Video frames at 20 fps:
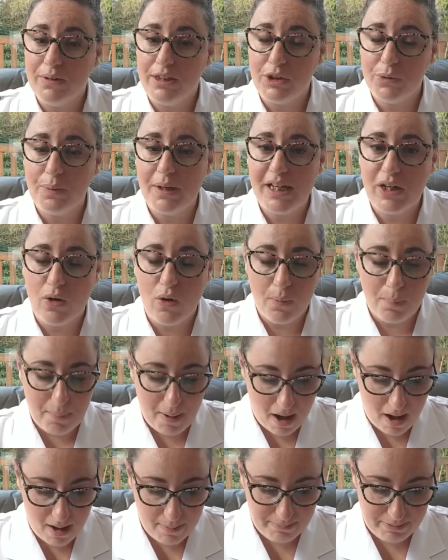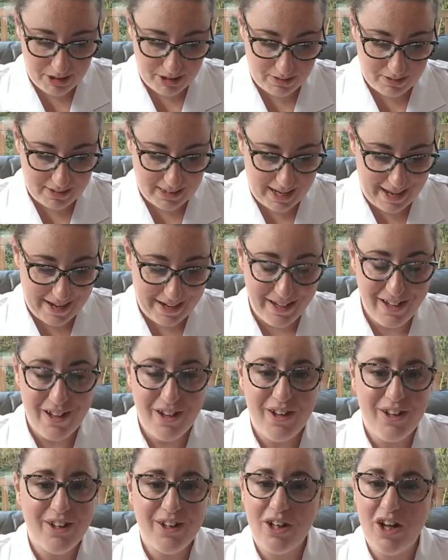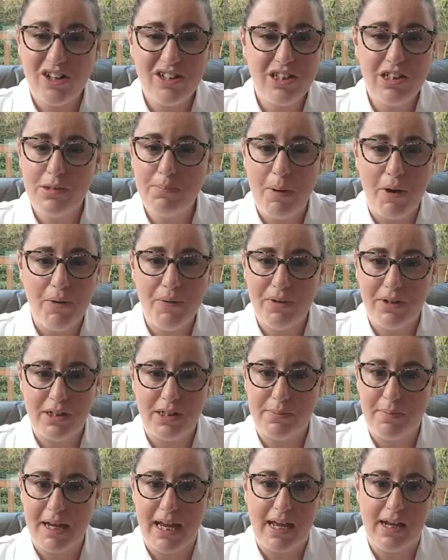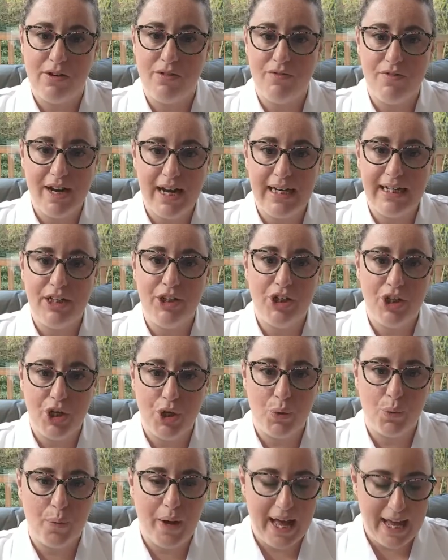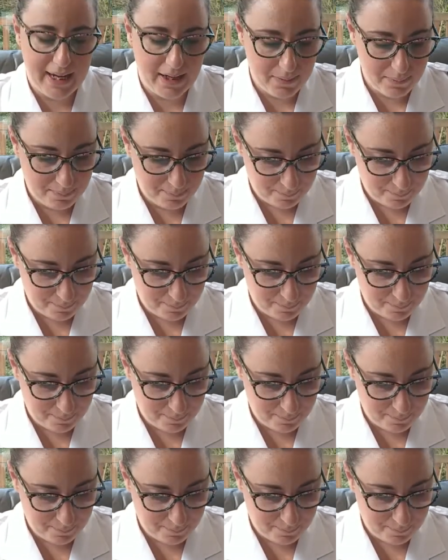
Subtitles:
which we call Palm Sunday, God's spoken to me in a really new way.